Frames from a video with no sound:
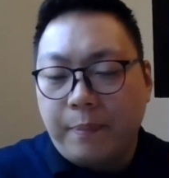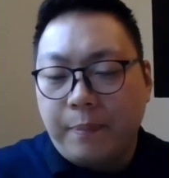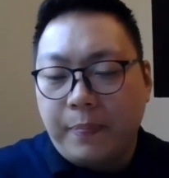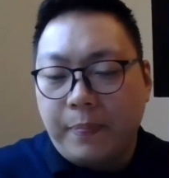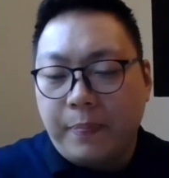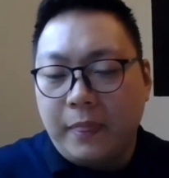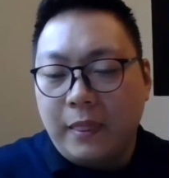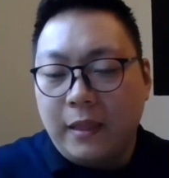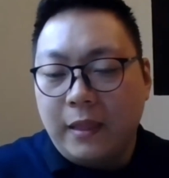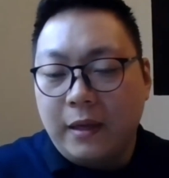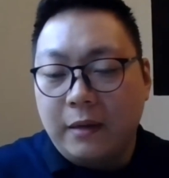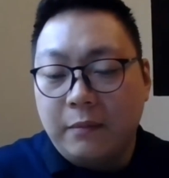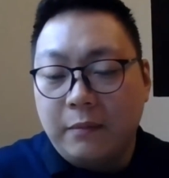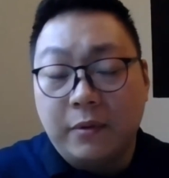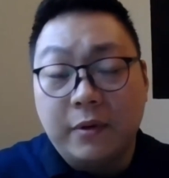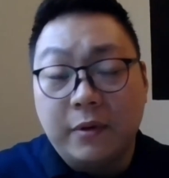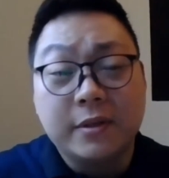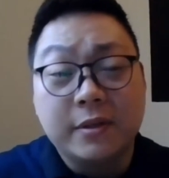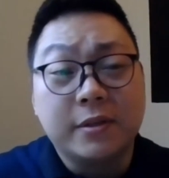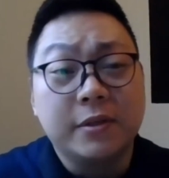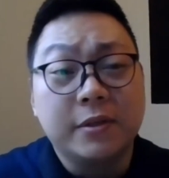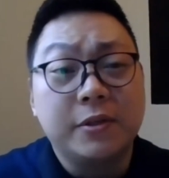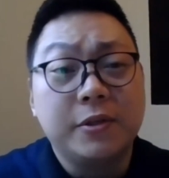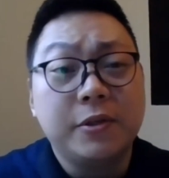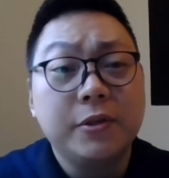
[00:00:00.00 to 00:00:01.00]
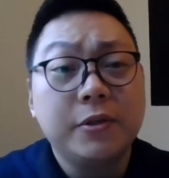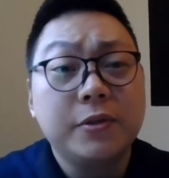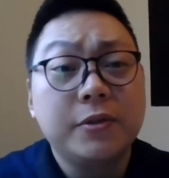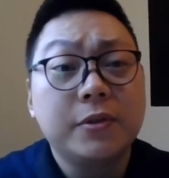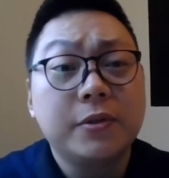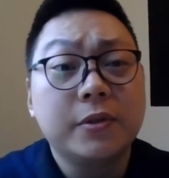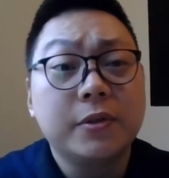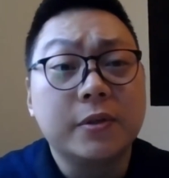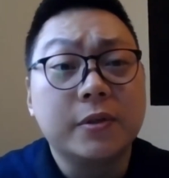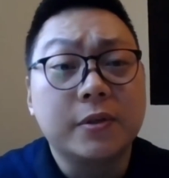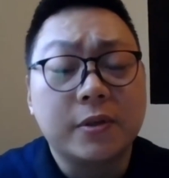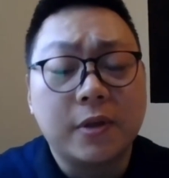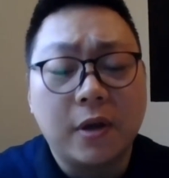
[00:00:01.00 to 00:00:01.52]
liberal
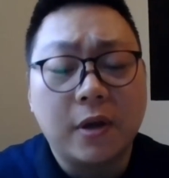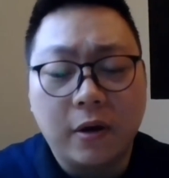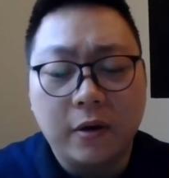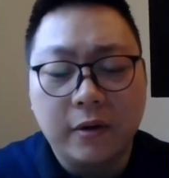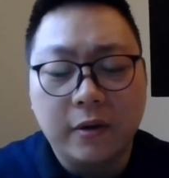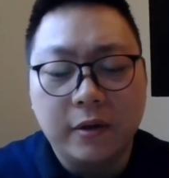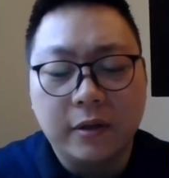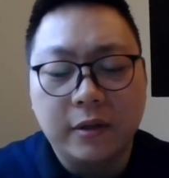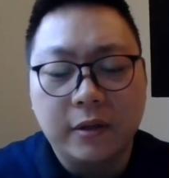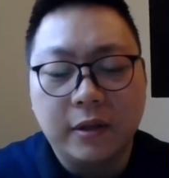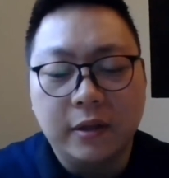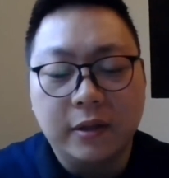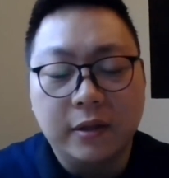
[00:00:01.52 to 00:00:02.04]
institution was called the